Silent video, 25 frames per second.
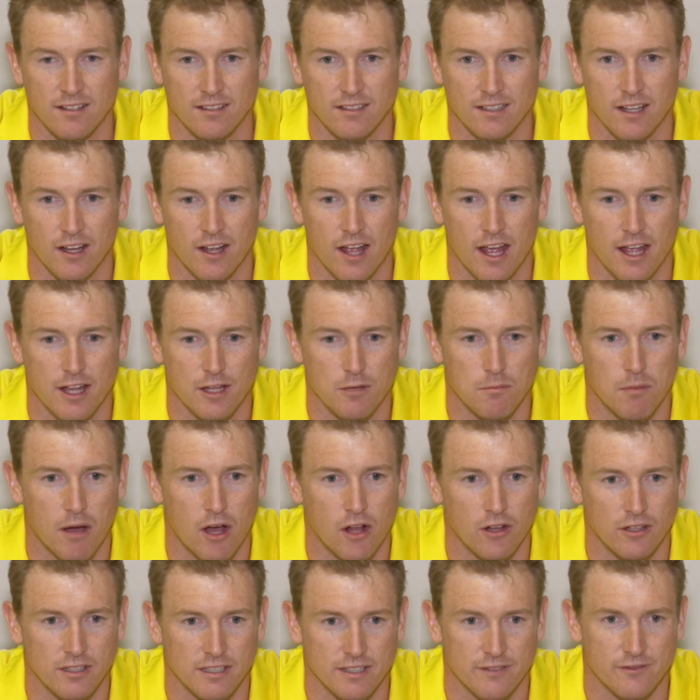you
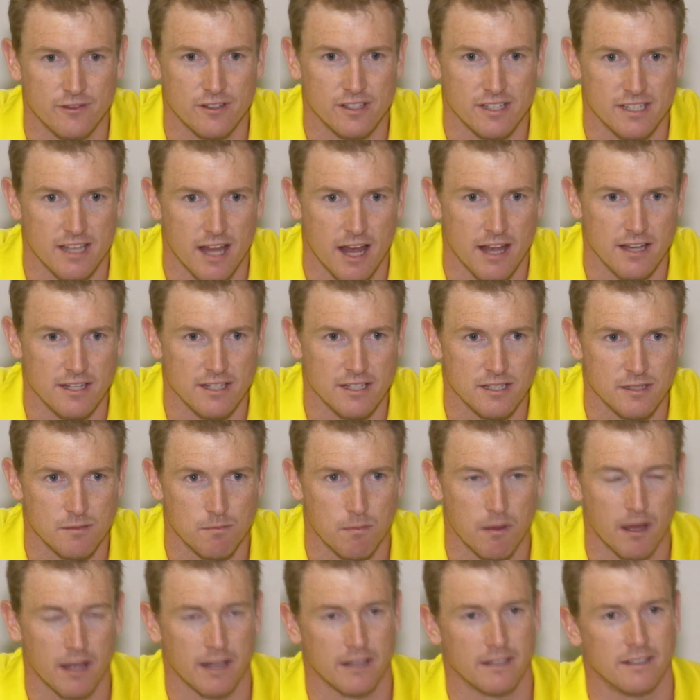bowl at different stages.
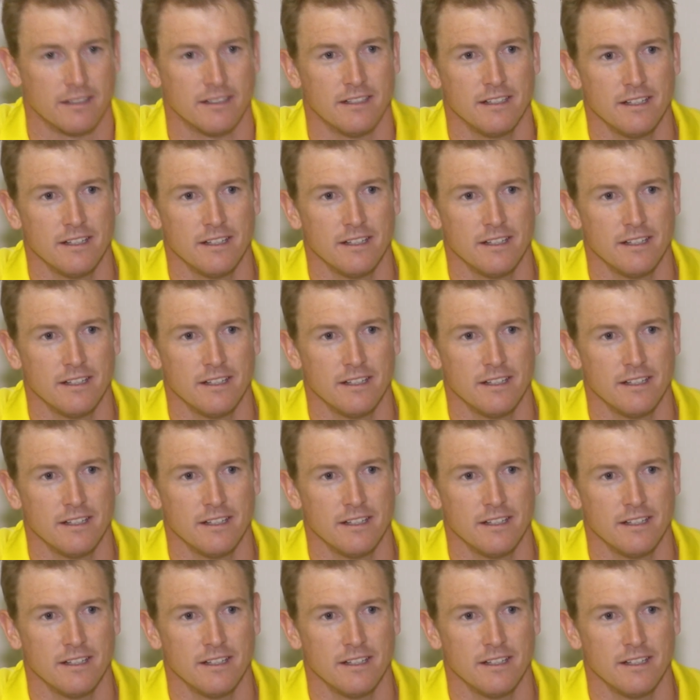But